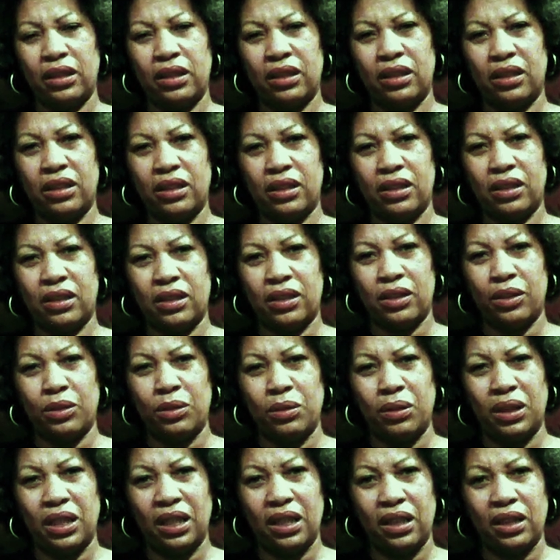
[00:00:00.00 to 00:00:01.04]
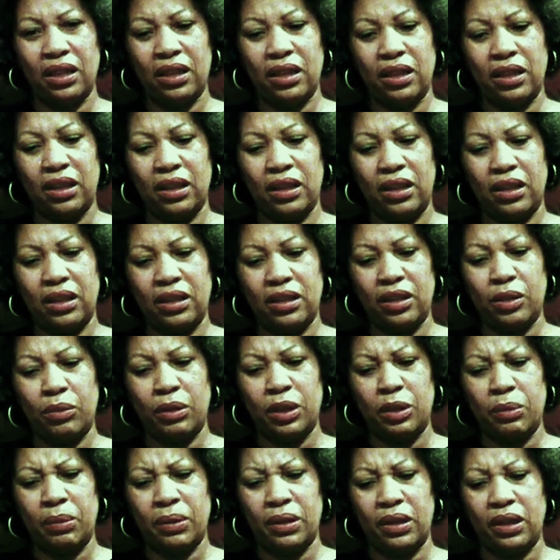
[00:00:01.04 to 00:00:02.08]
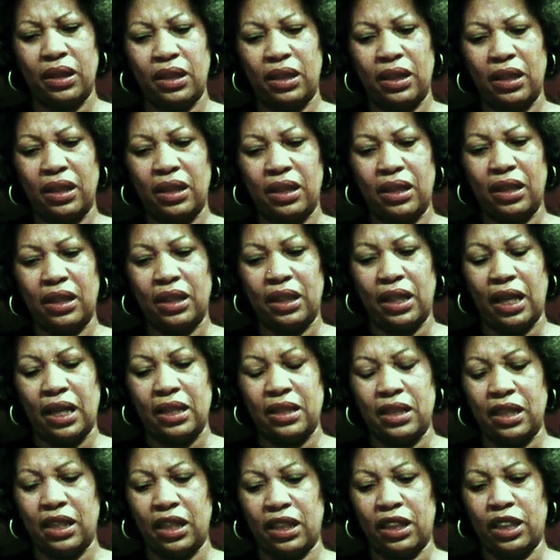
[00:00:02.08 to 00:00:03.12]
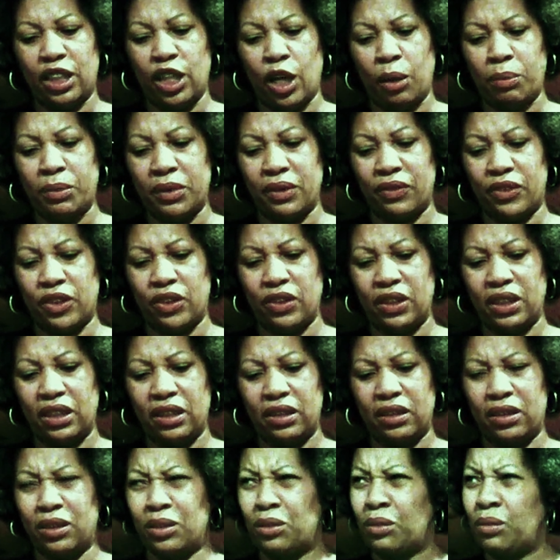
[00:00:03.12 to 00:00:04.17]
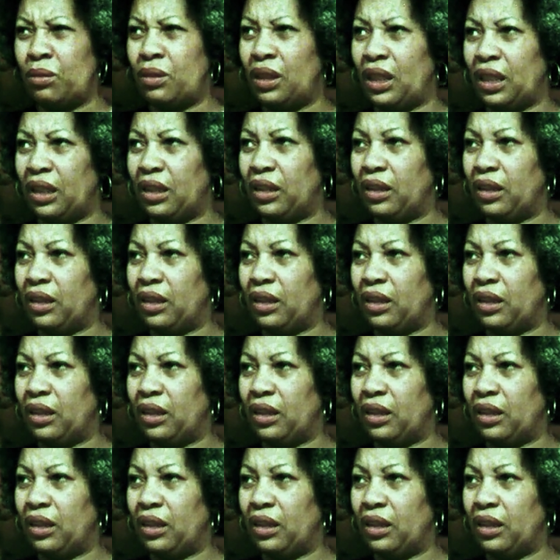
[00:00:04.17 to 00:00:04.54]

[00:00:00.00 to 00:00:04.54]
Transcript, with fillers: "Sula," she whispered, gazing at the tops of trees. "Sula."